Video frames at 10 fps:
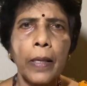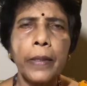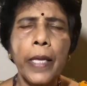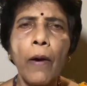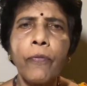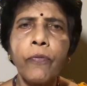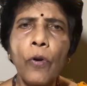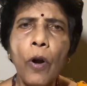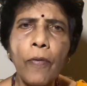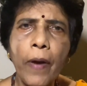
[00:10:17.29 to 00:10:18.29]
They are
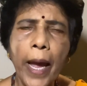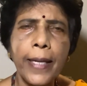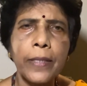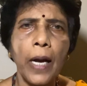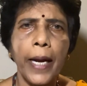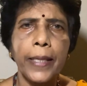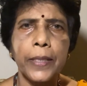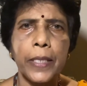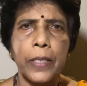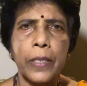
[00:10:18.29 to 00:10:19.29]
full of
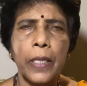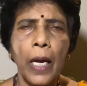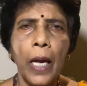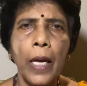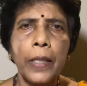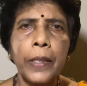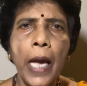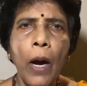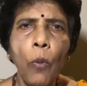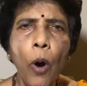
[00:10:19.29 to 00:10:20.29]
anxieties.
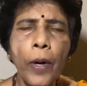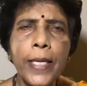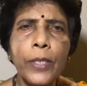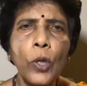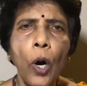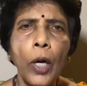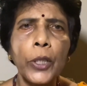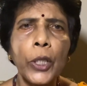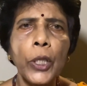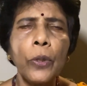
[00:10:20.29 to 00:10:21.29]
Their worries
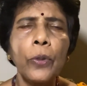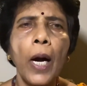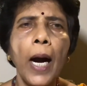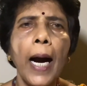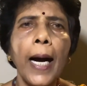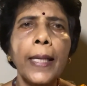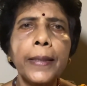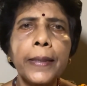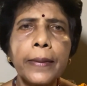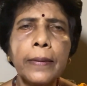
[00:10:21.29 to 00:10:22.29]
continue
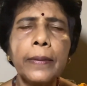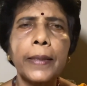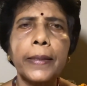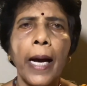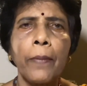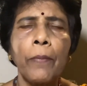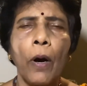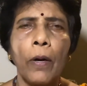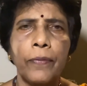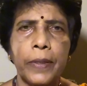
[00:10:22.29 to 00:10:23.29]
until the
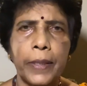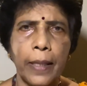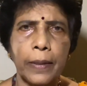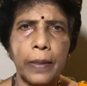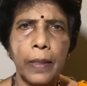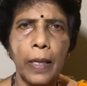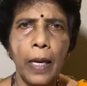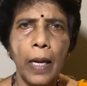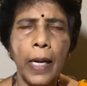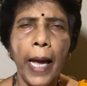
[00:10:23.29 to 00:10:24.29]
time of death,
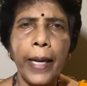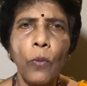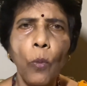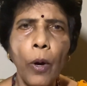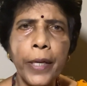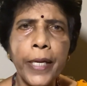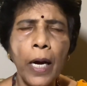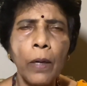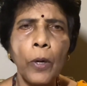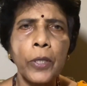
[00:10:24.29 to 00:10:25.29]
like
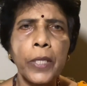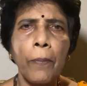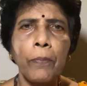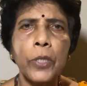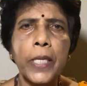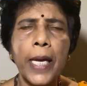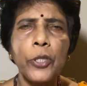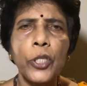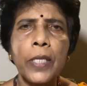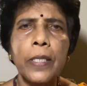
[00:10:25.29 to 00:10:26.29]
worrying about their
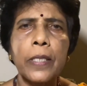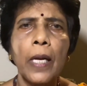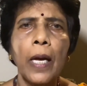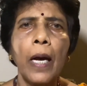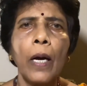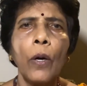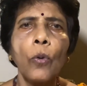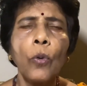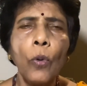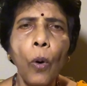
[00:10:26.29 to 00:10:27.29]
possessions,
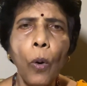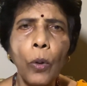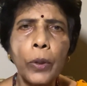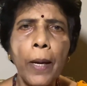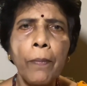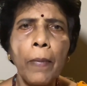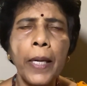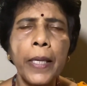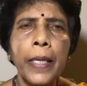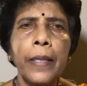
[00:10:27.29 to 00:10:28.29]
who owe them
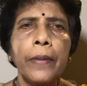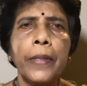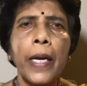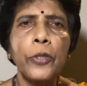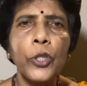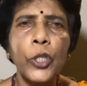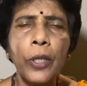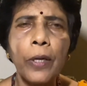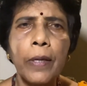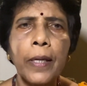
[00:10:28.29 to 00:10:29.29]
money, their
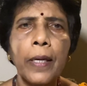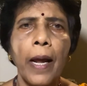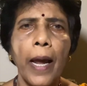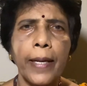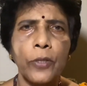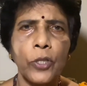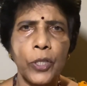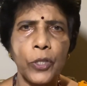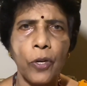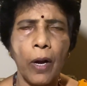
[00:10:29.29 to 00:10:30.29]
children,
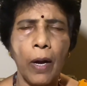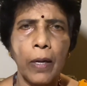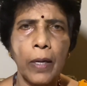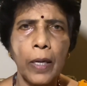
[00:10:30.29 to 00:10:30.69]
etc.